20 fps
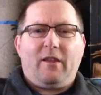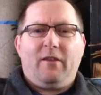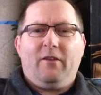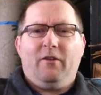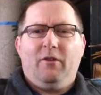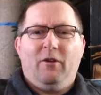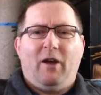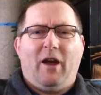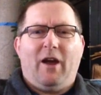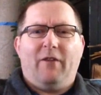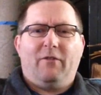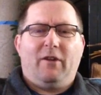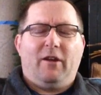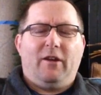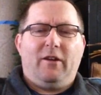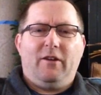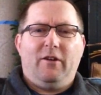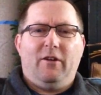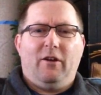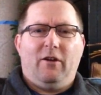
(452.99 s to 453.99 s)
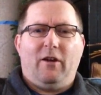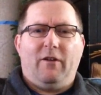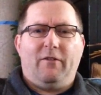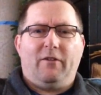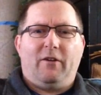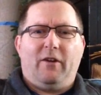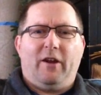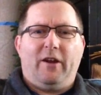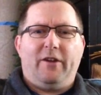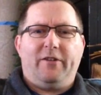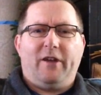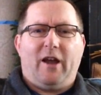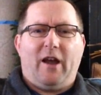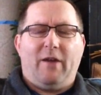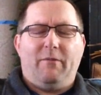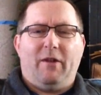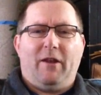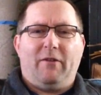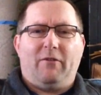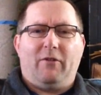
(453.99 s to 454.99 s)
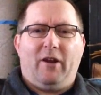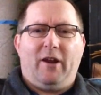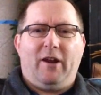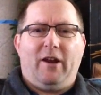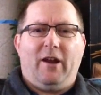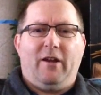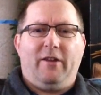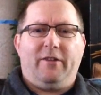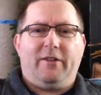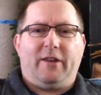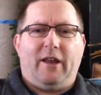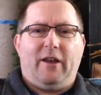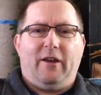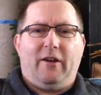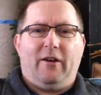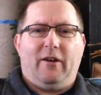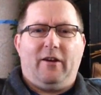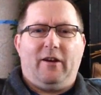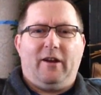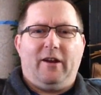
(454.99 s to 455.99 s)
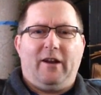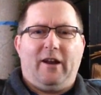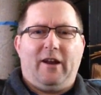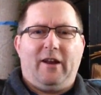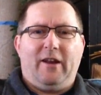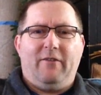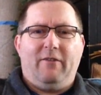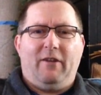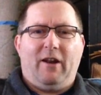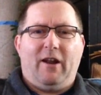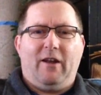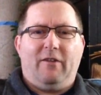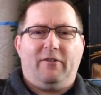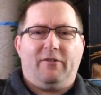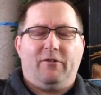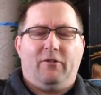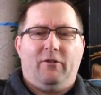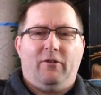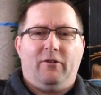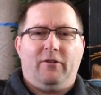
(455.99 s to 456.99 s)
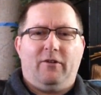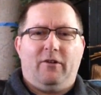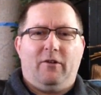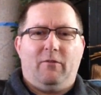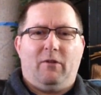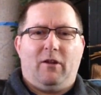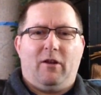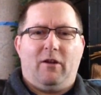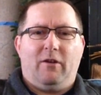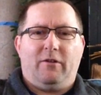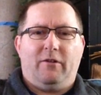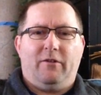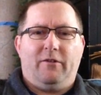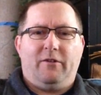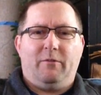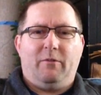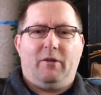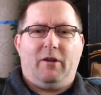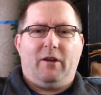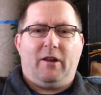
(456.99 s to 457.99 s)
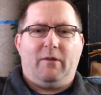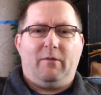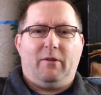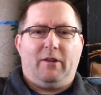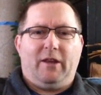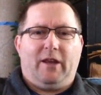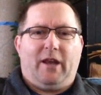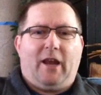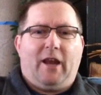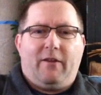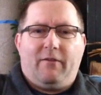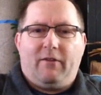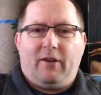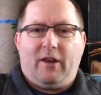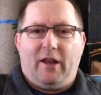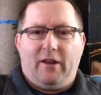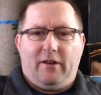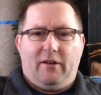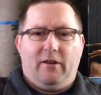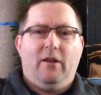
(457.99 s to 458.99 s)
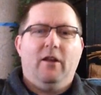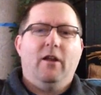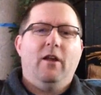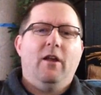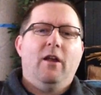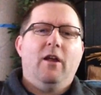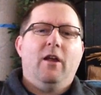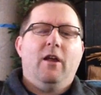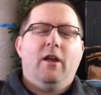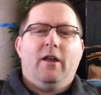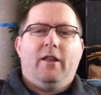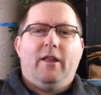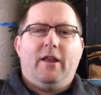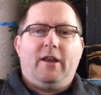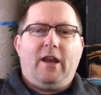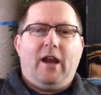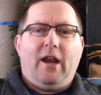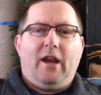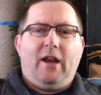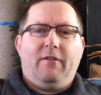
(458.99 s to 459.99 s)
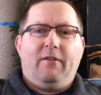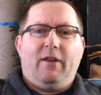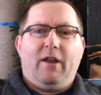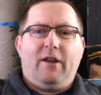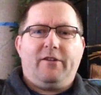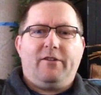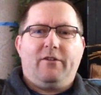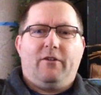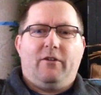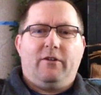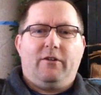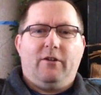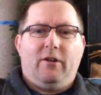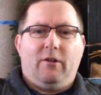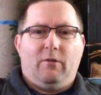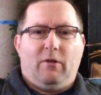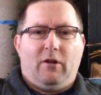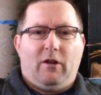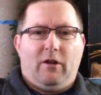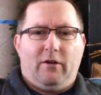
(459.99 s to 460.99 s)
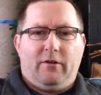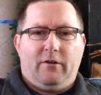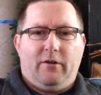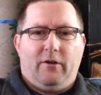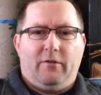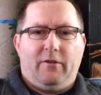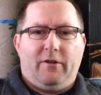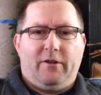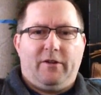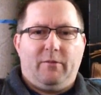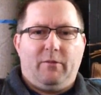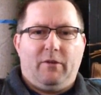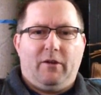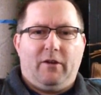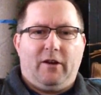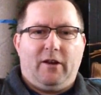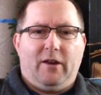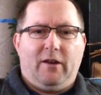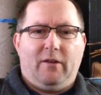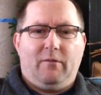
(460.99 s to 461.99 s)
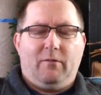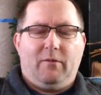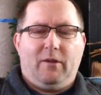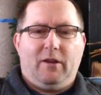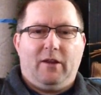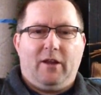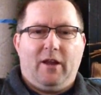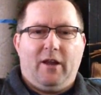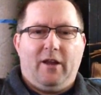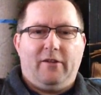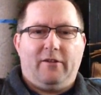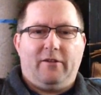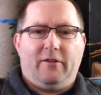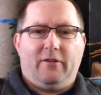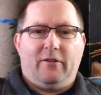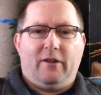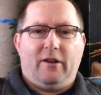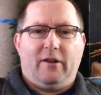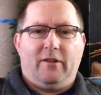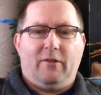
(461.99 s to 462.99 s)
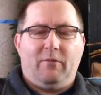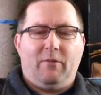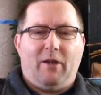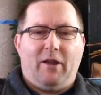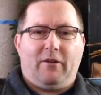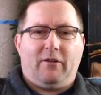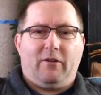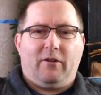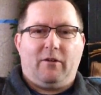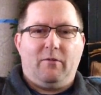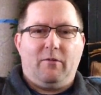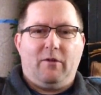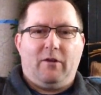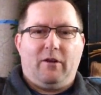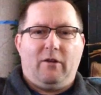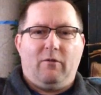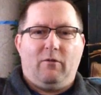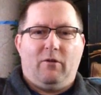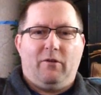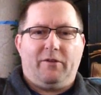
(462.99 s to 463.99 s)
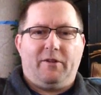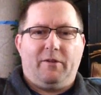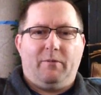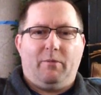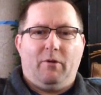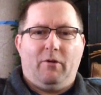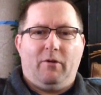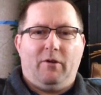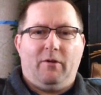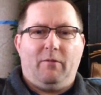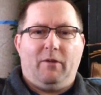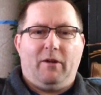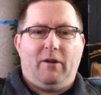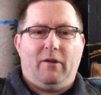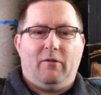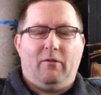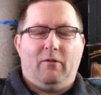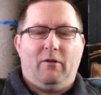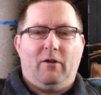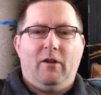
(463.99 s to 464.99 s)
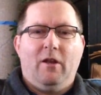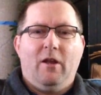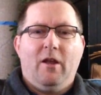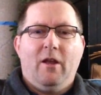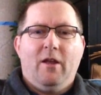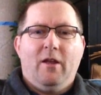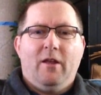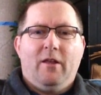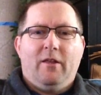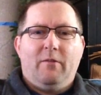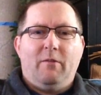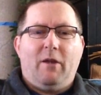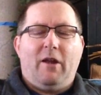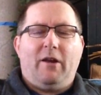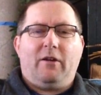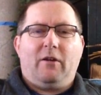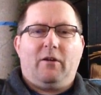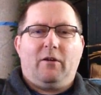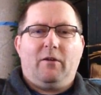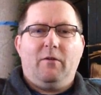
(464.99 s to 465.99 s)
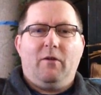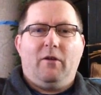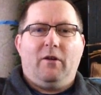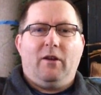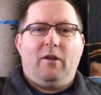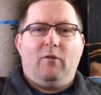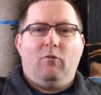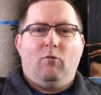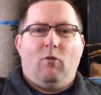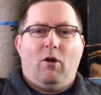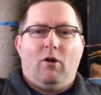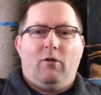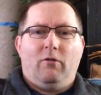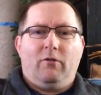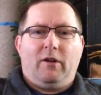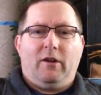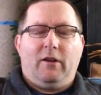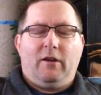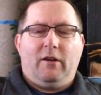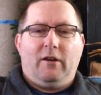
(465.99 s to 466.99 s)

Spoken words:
who have a great job and have great health care and even have short-term and long-term disability, but they can't even get short-term or long-term disability because the medical community won't support them, and the medical community won't